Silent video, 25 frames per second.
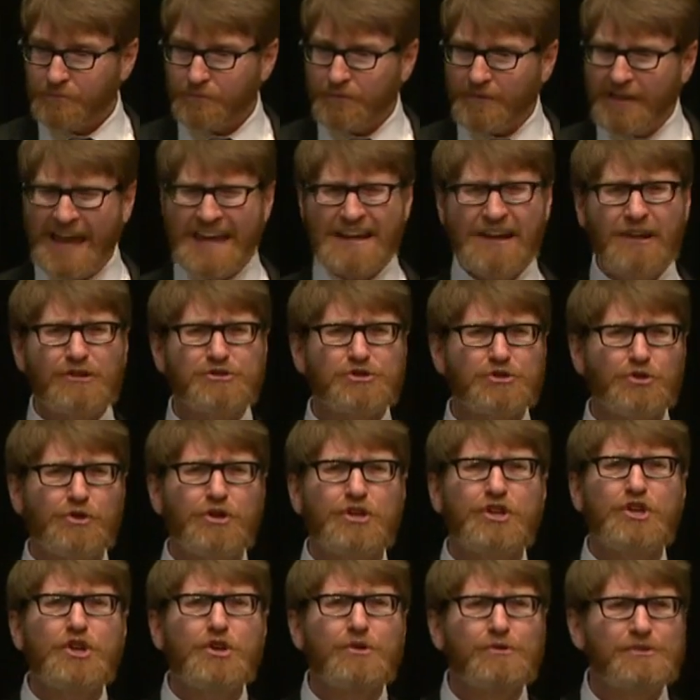and also
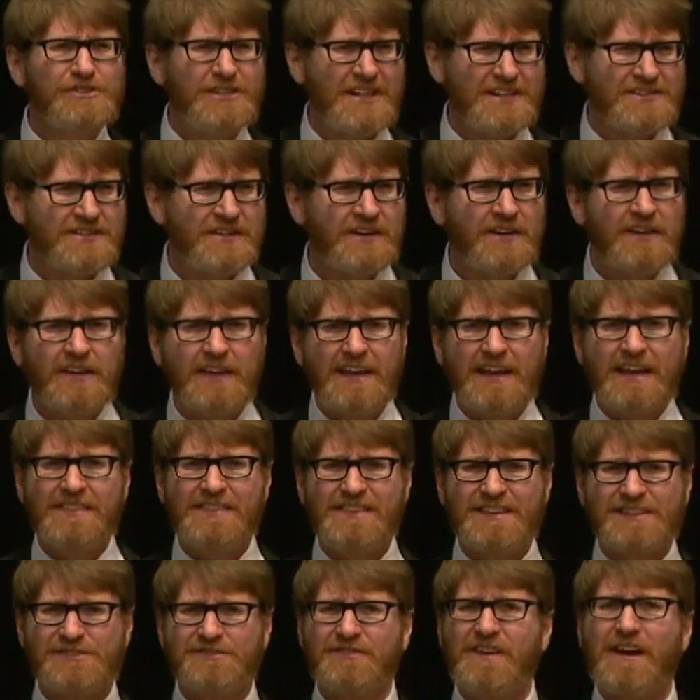use it in
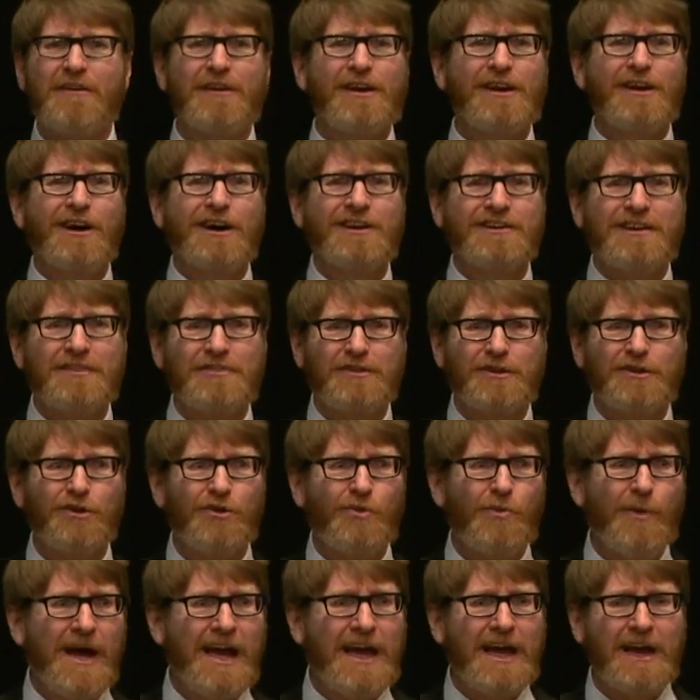this very unethical
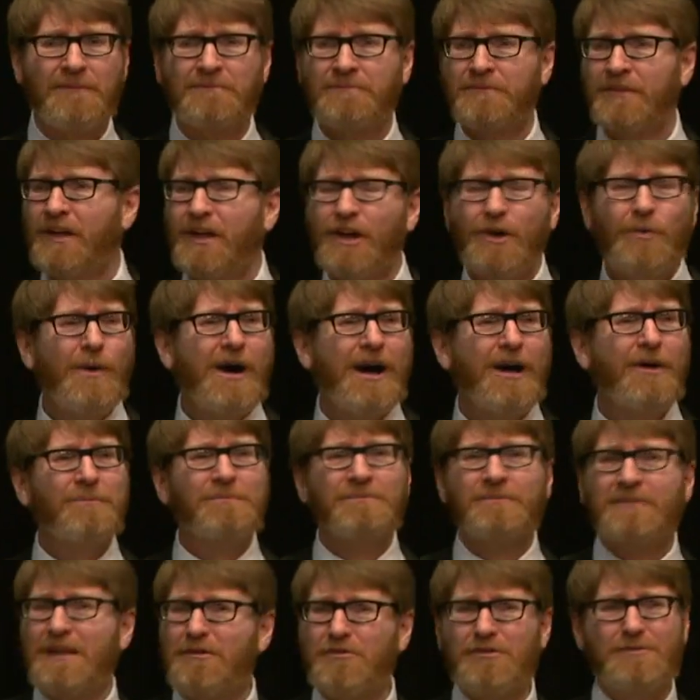way?
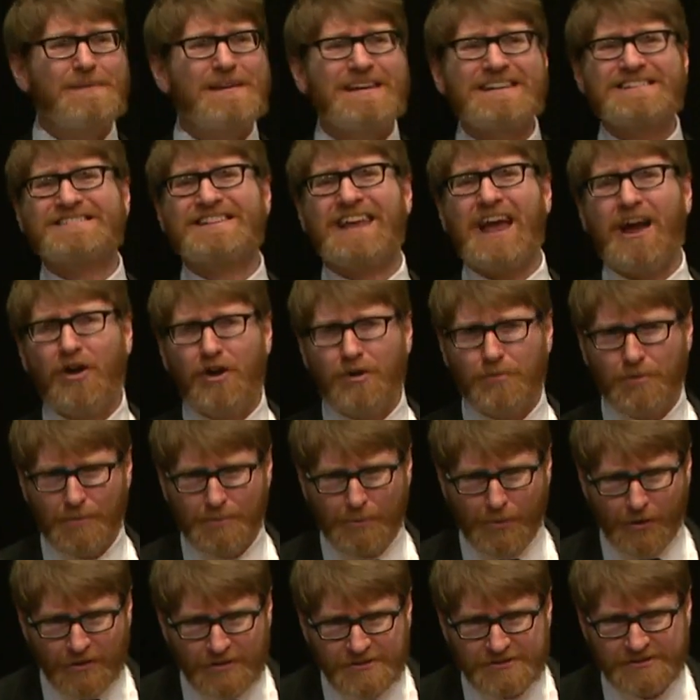Well, it would be a terrible
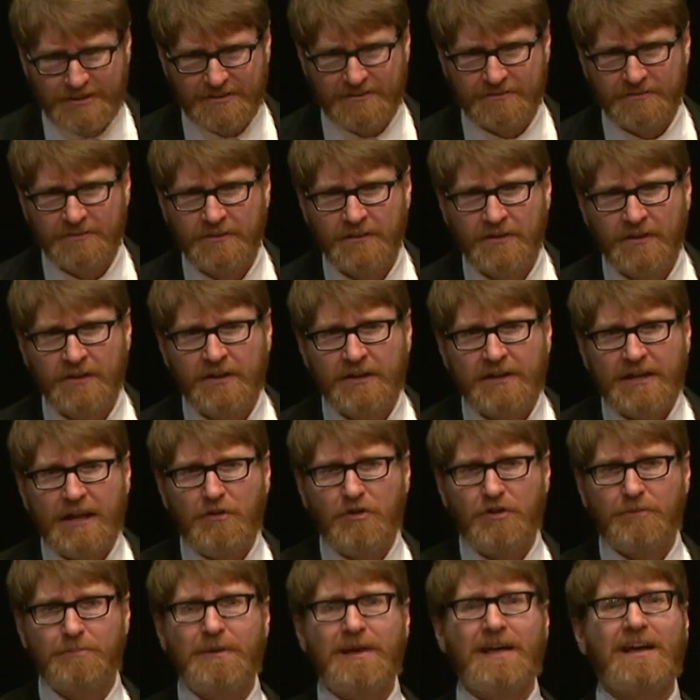person. It
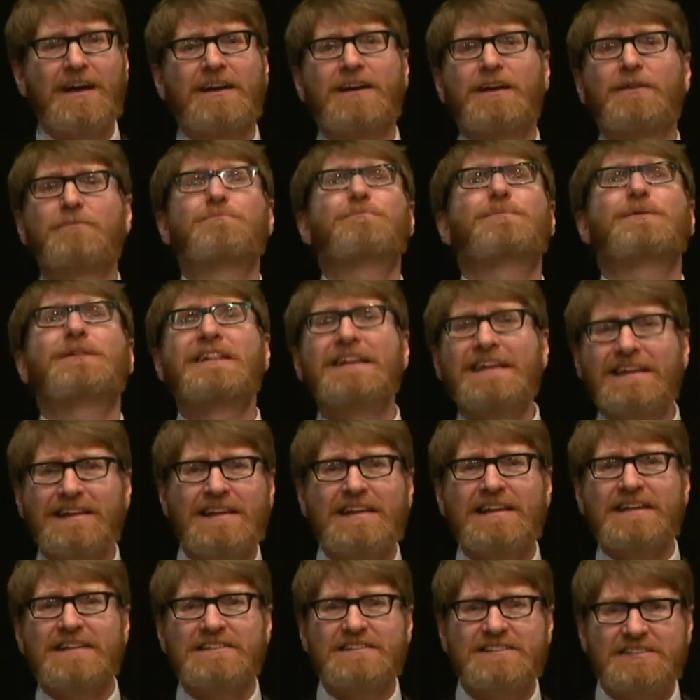would be a completely
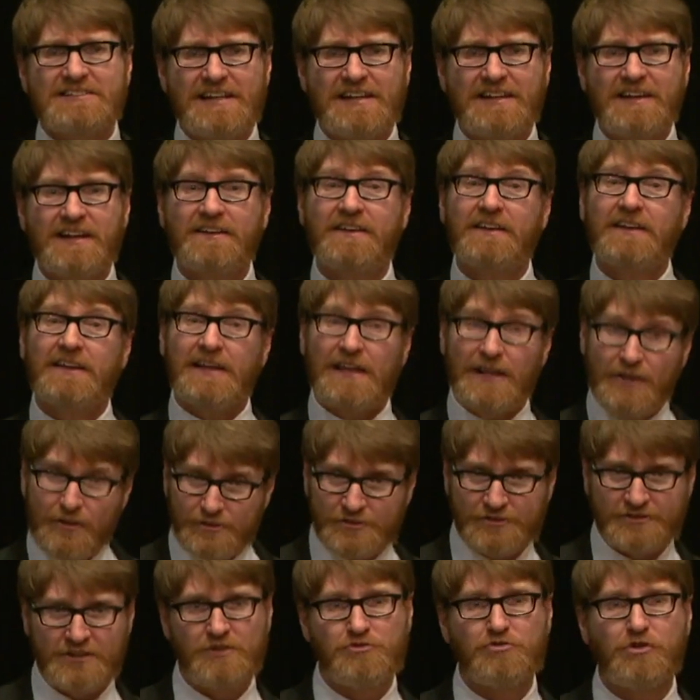conceited,
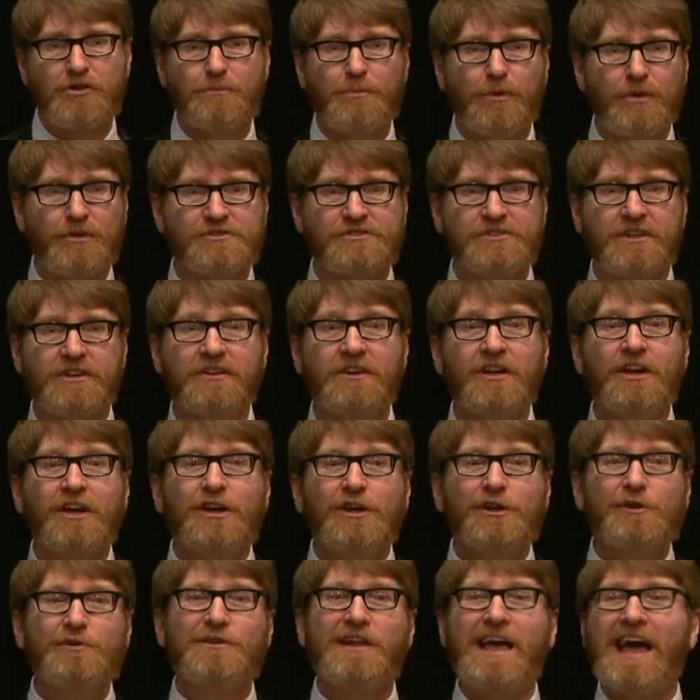egocentric person
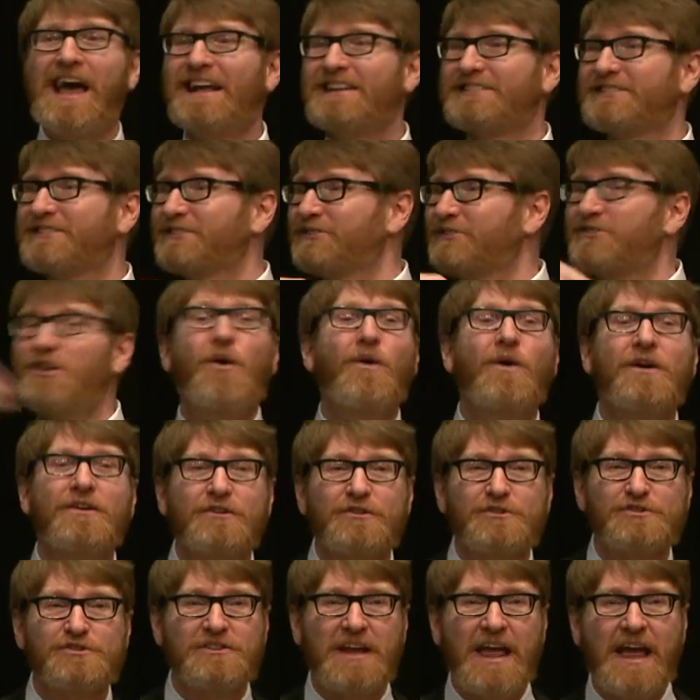who has no
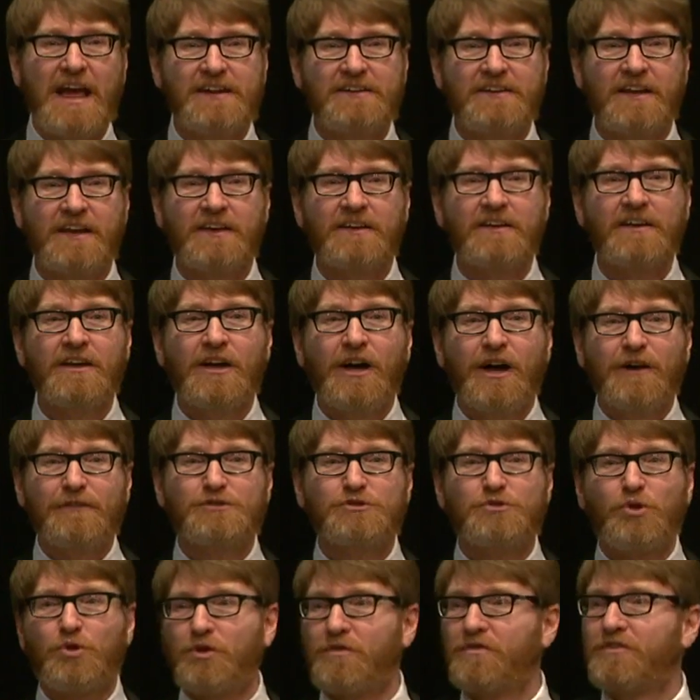understanding of
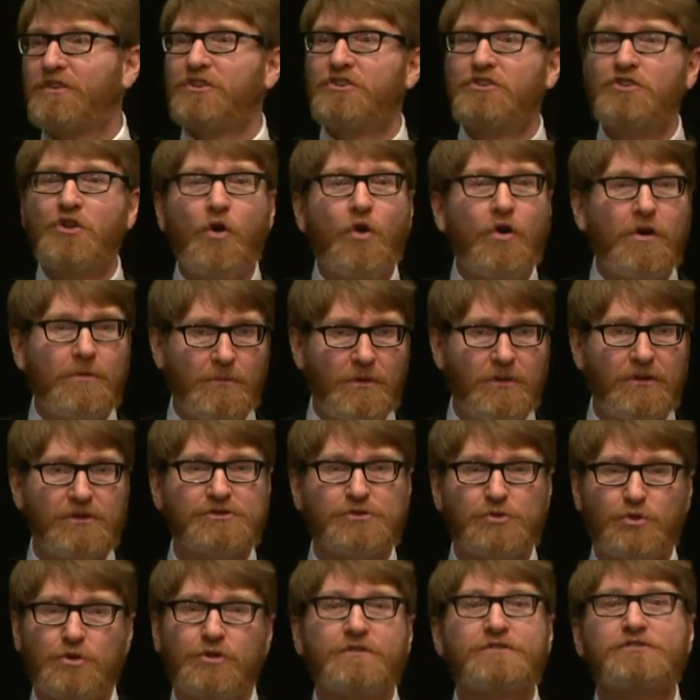sort of the normal
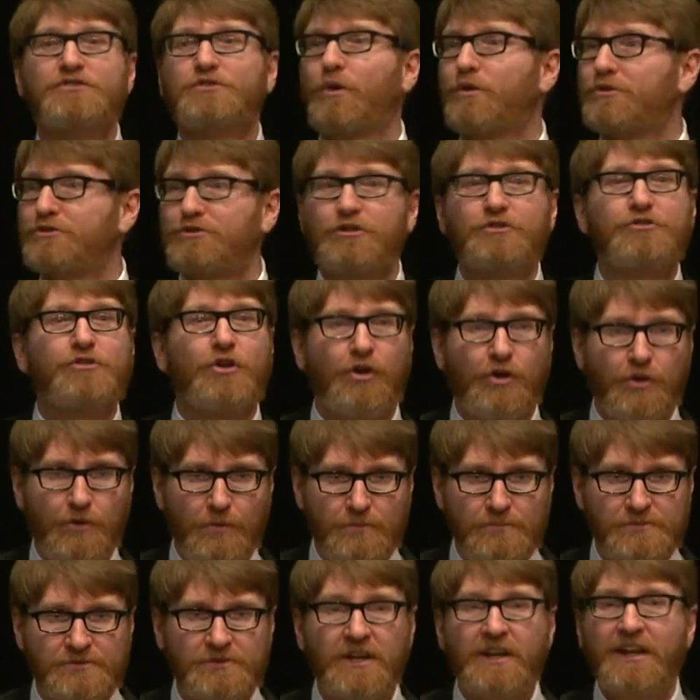sort of social
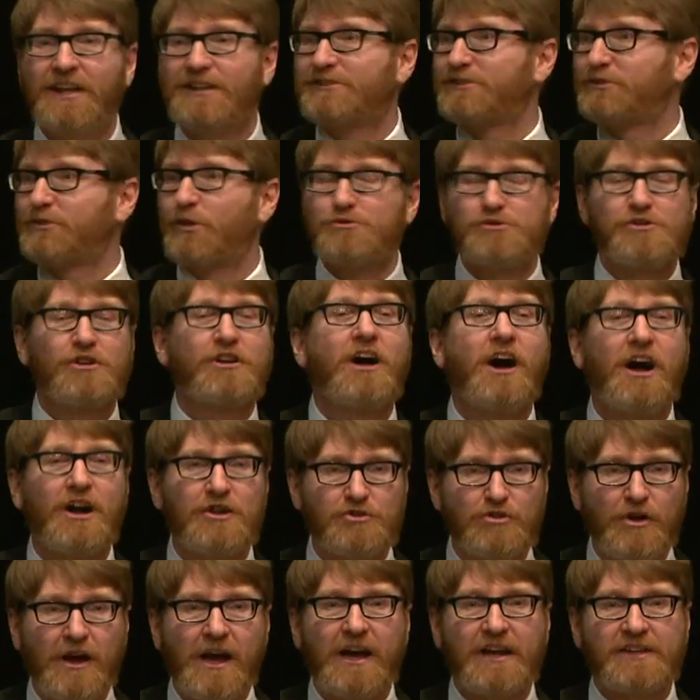terms and social
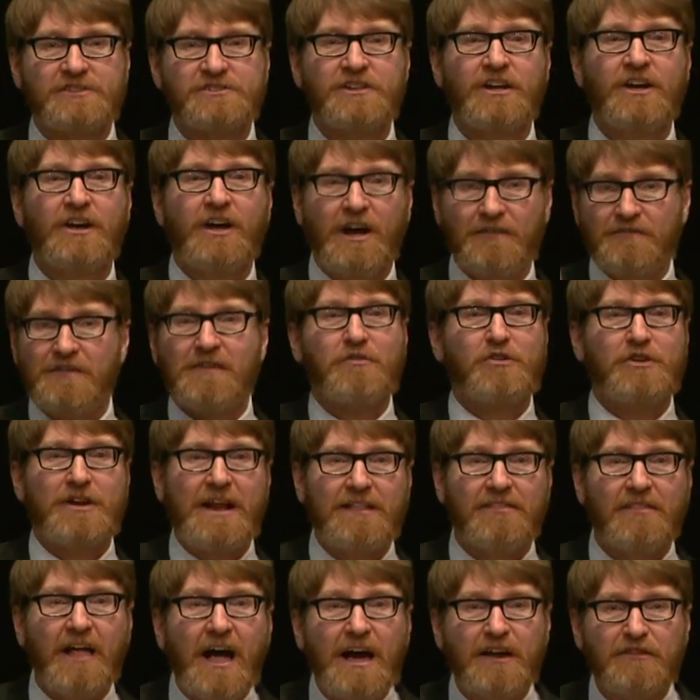contracts of everyday
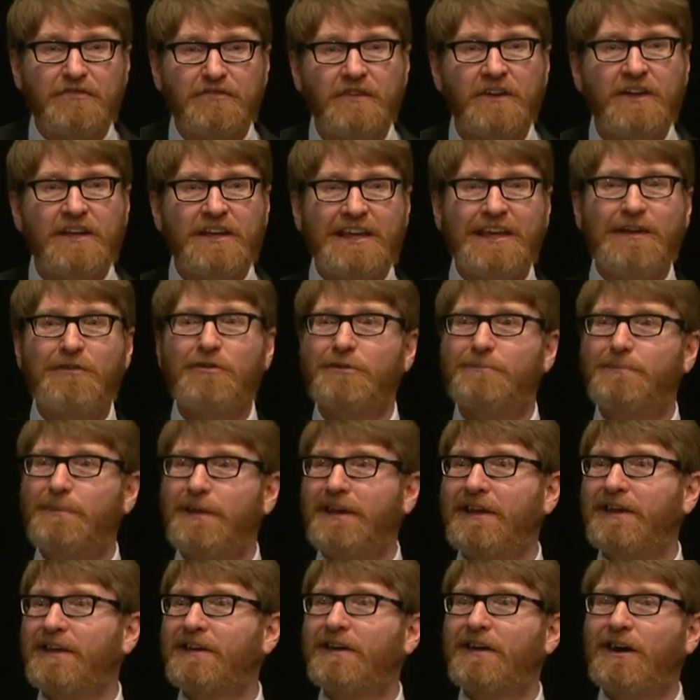life. He would
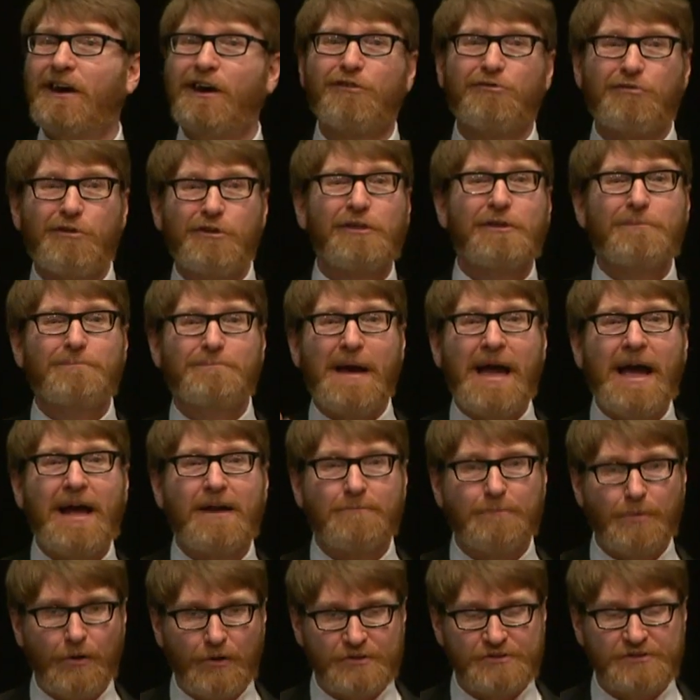be a really
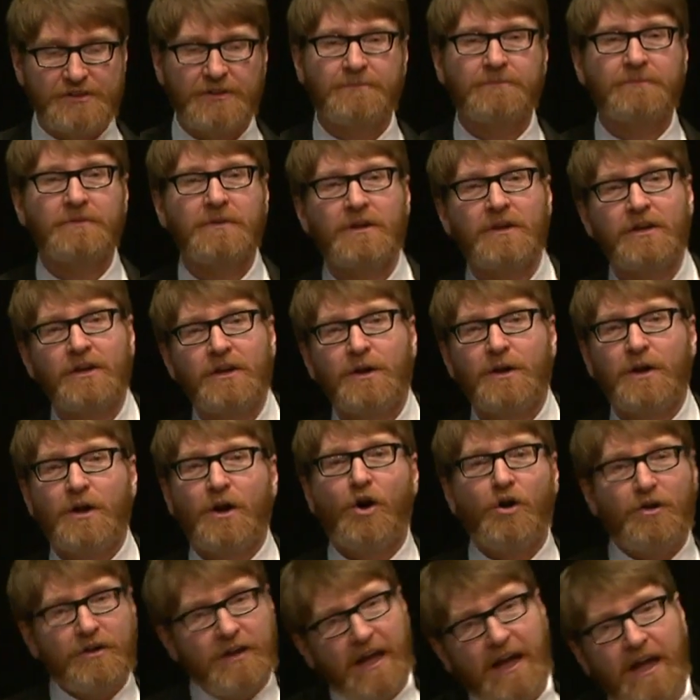bad person.
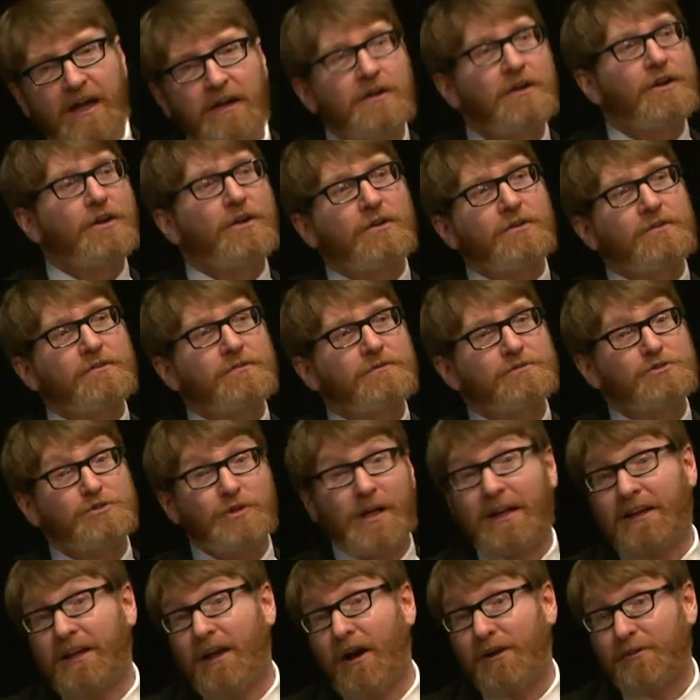Okay, so
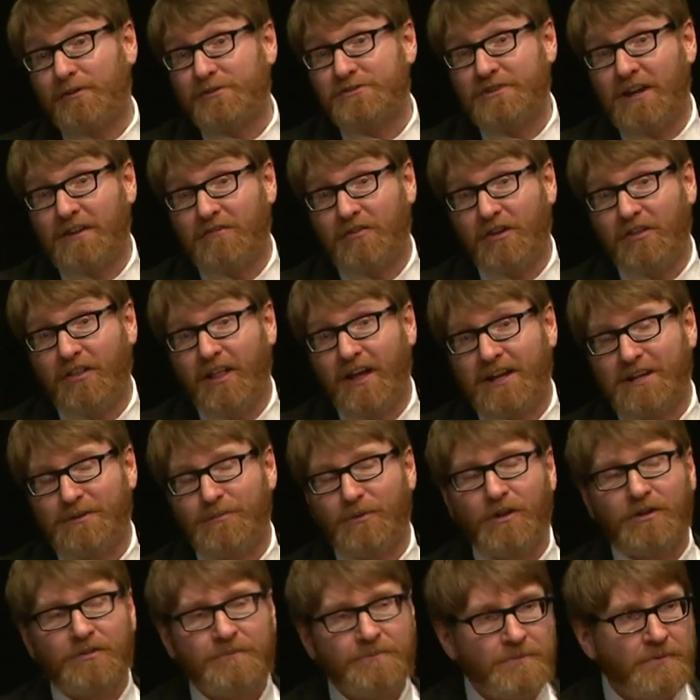that character is not very likable.